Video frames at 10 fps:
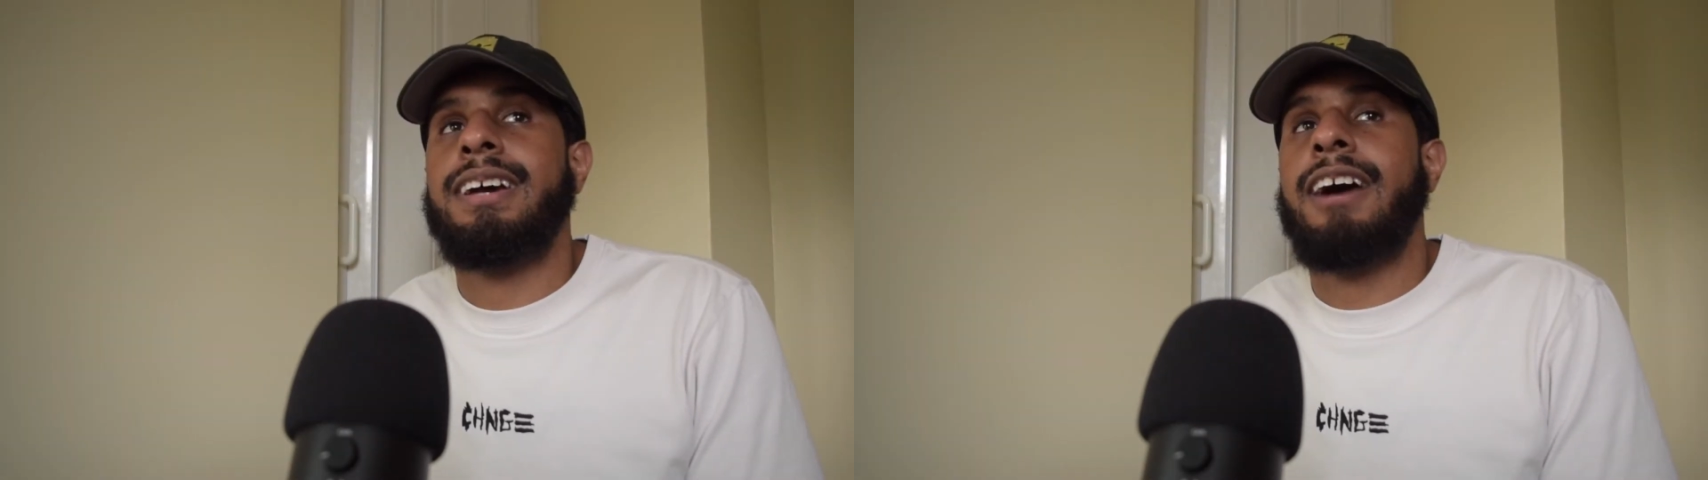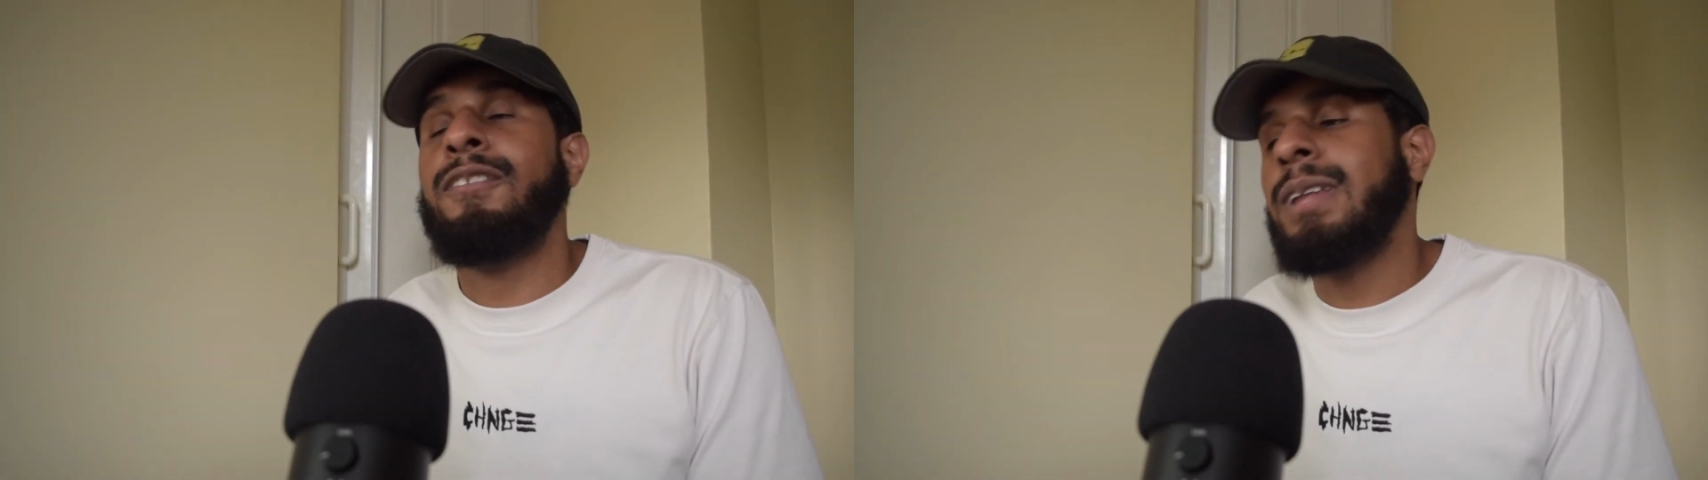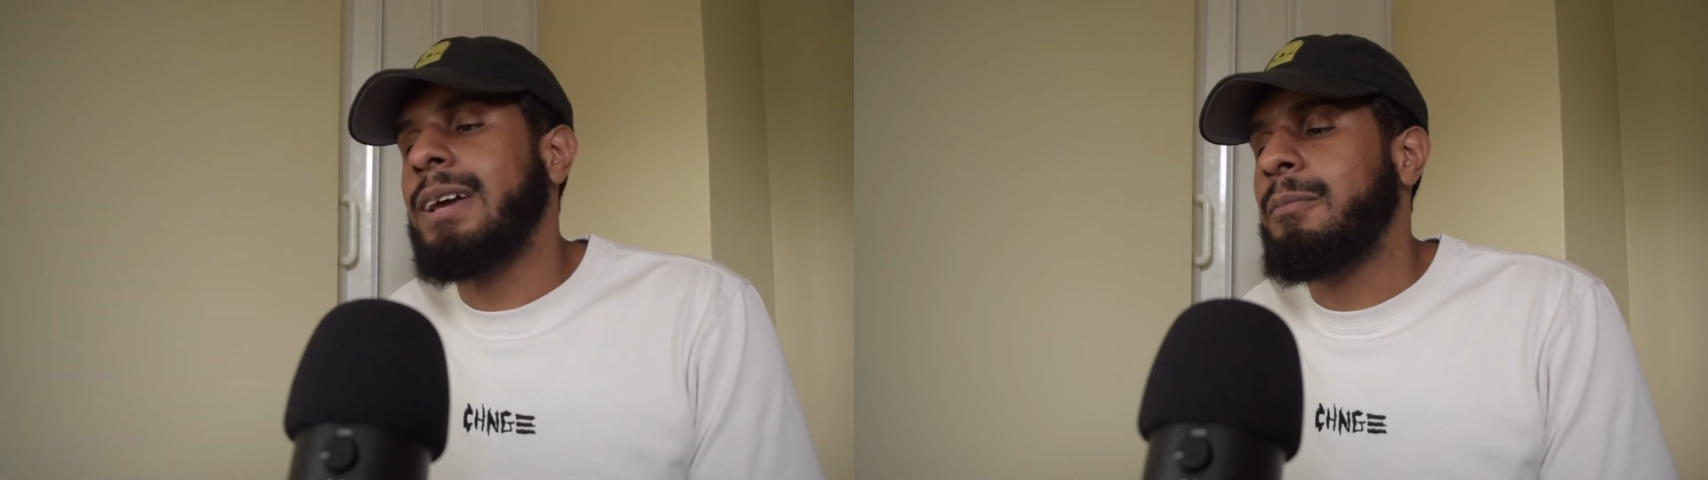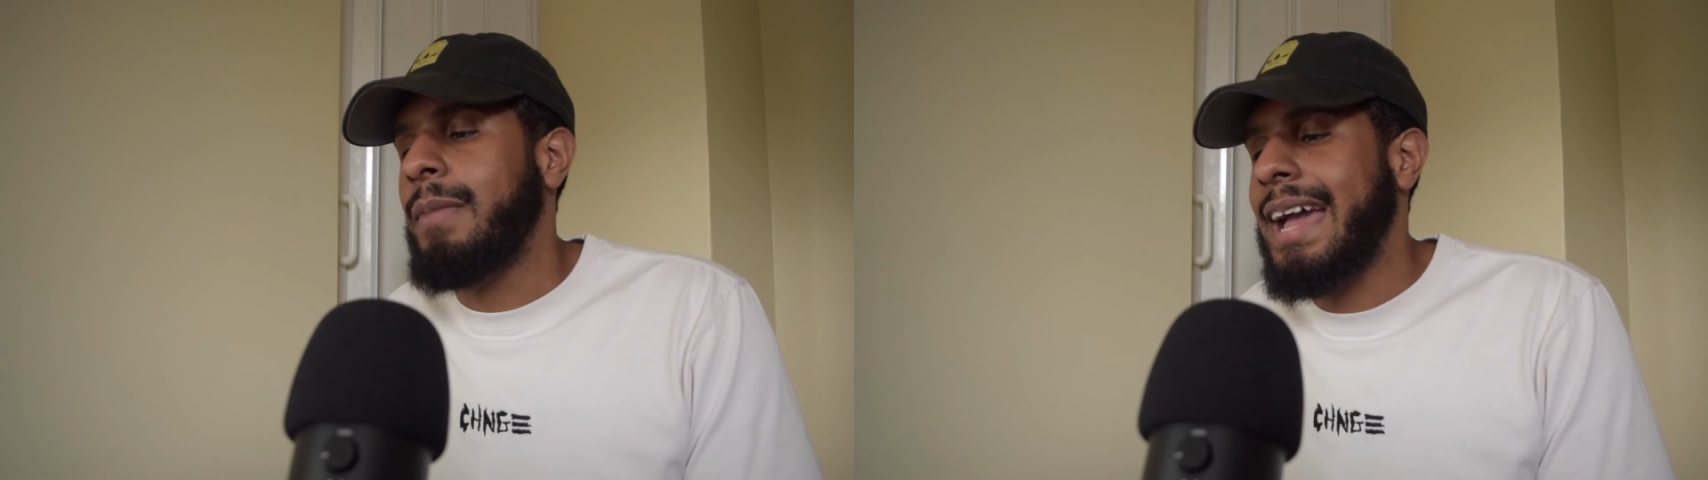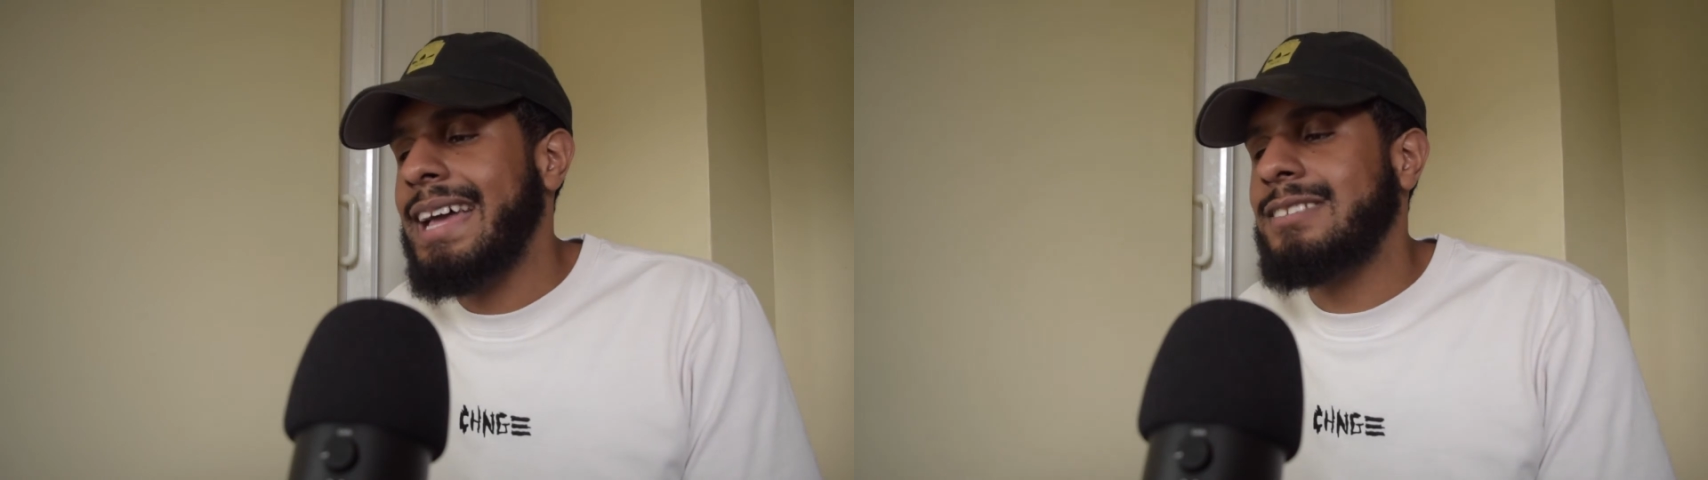I feel like
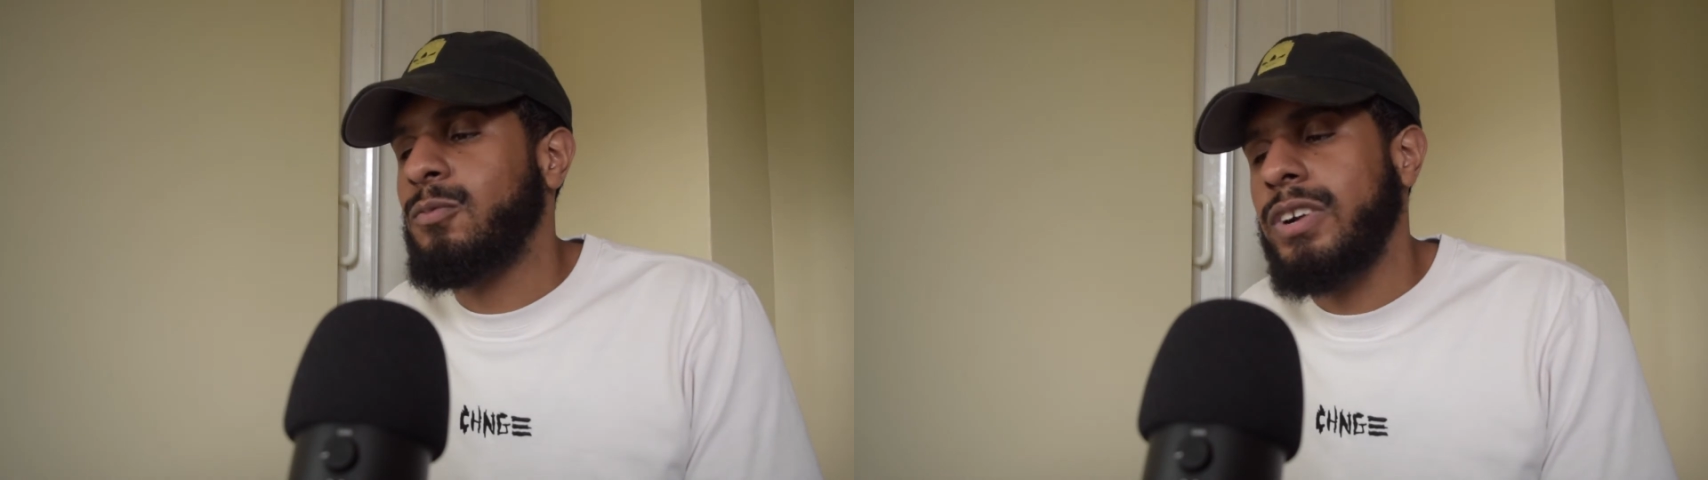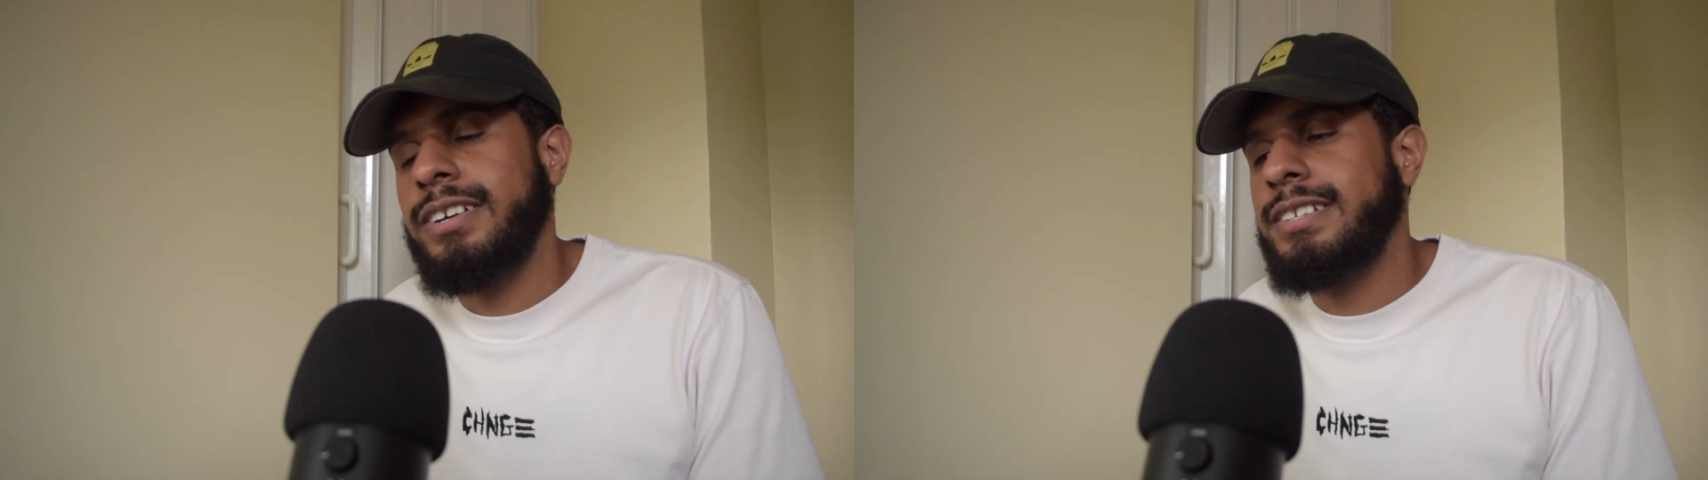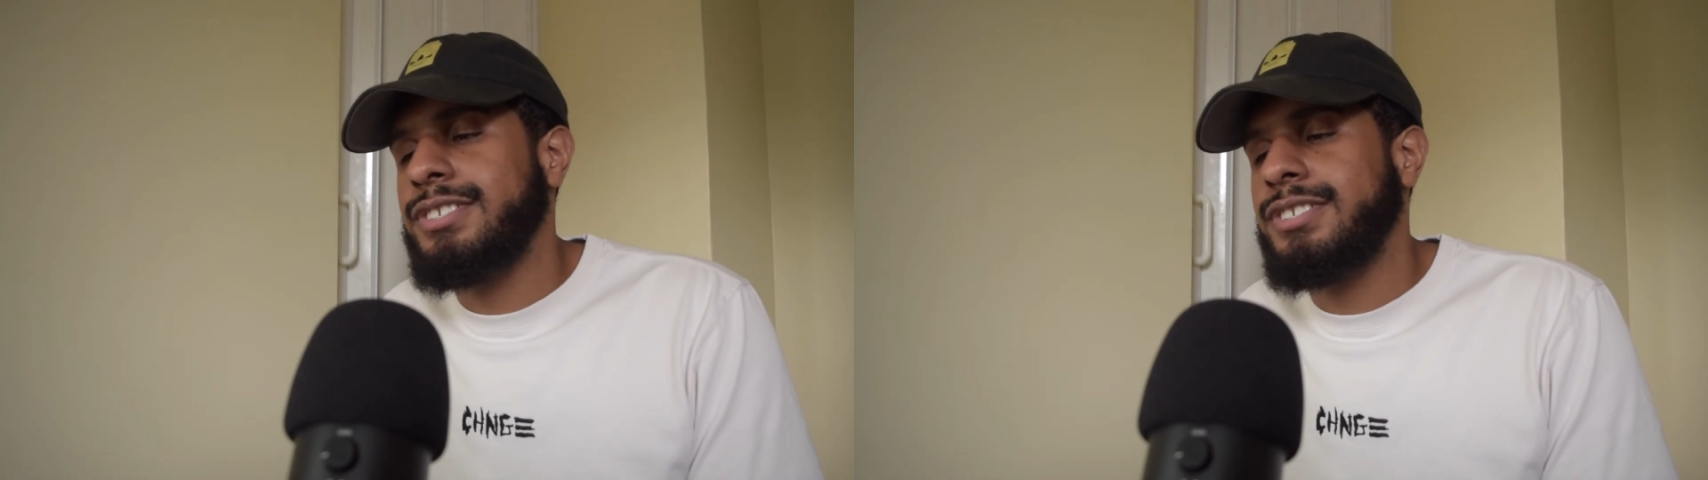mask wearing